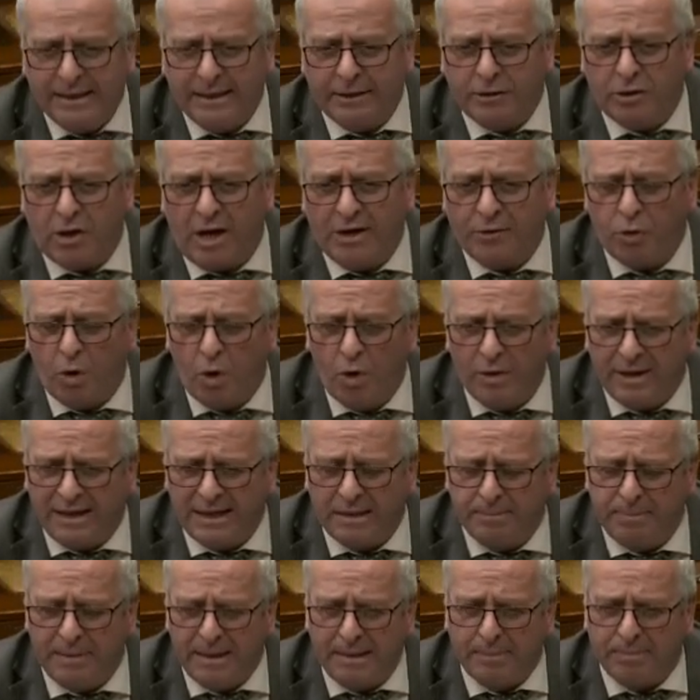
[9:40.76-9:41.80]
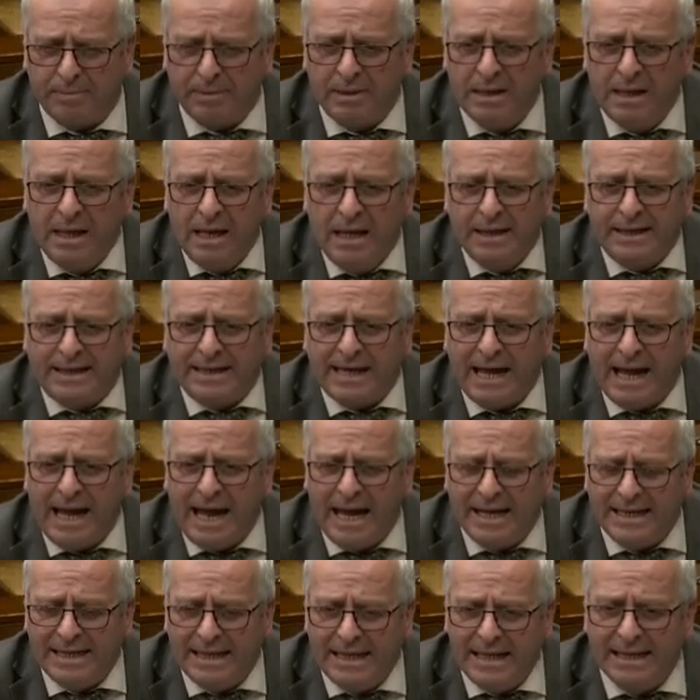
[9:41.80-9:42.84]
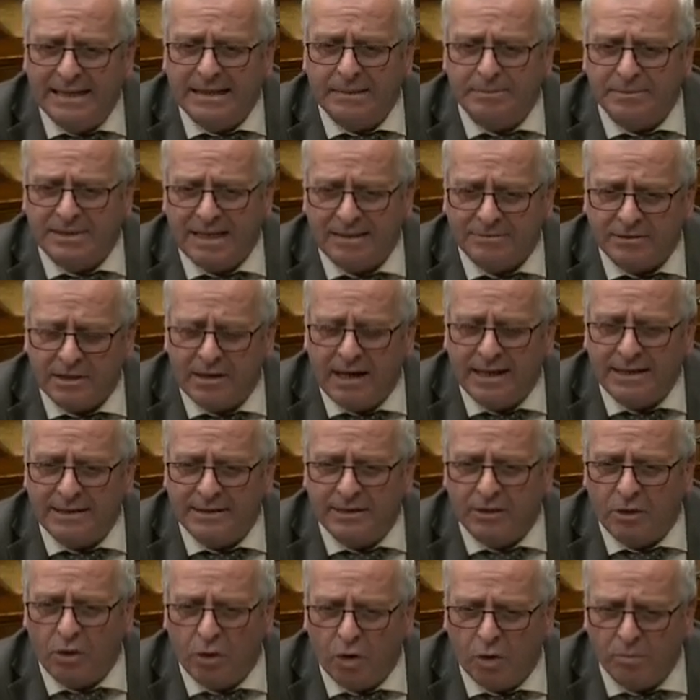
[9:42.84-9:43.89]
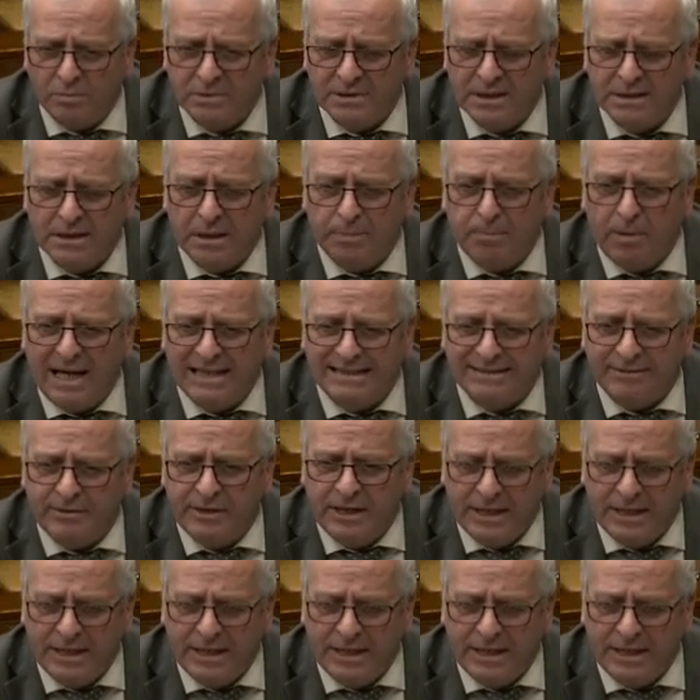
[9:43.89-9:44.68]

controlling the people. They can't heat themselves tonight in their homes. The price of